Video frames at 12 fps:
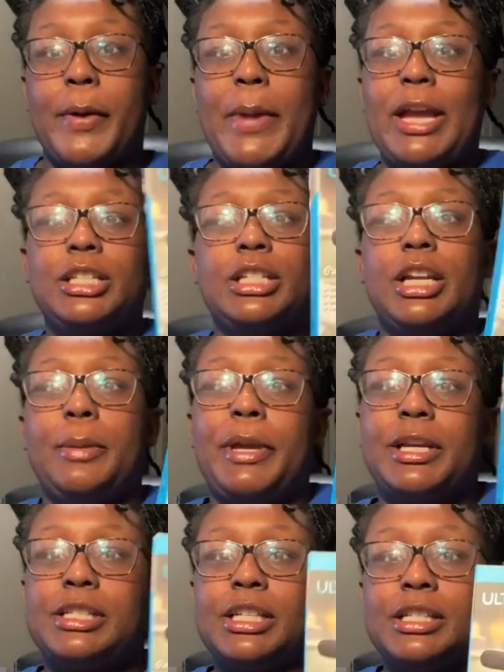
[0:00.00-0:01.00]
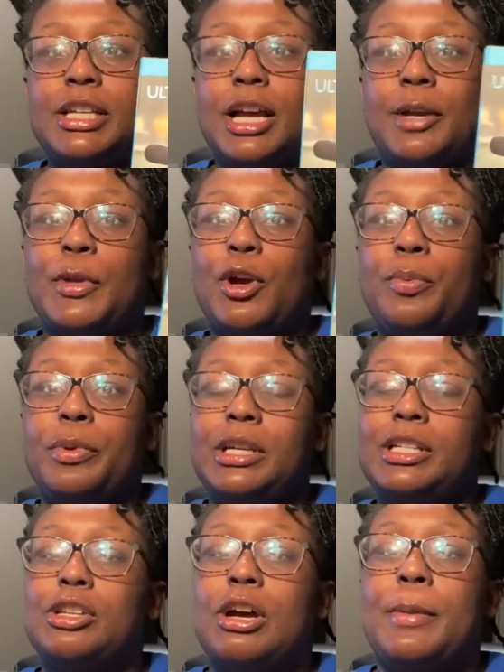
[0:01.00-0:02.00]
I'm actually gonna make a TikTok of me opening
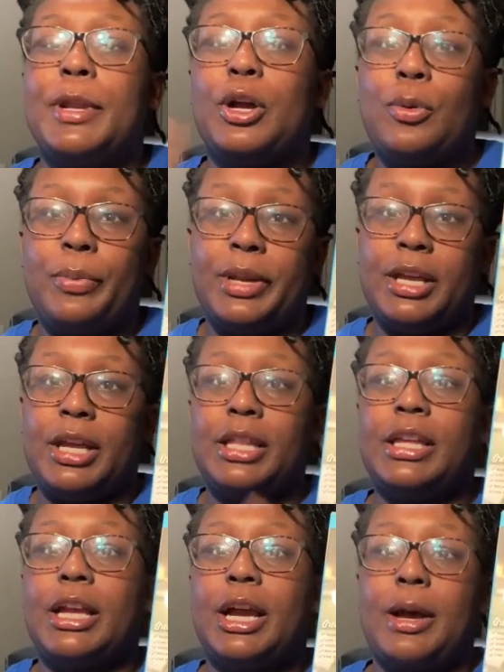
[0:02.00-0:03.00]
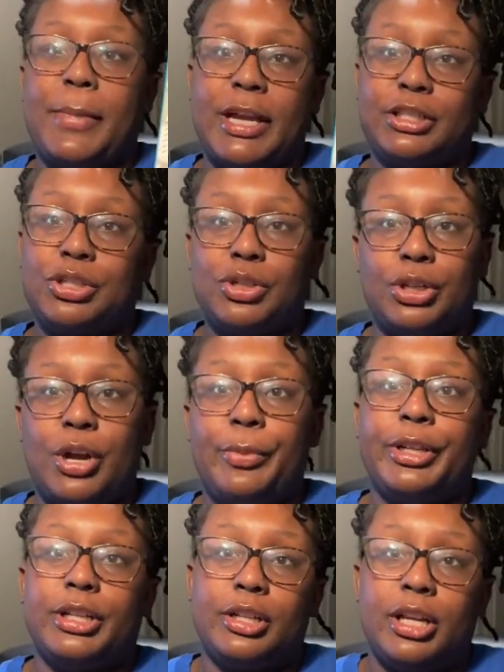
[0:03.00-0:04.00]
it. So I'm gonna open it and then come back to show y'all
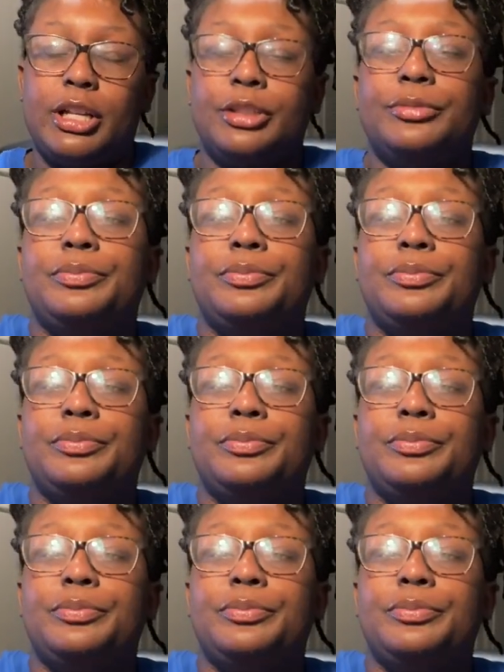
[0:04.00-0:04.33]
what it looked like.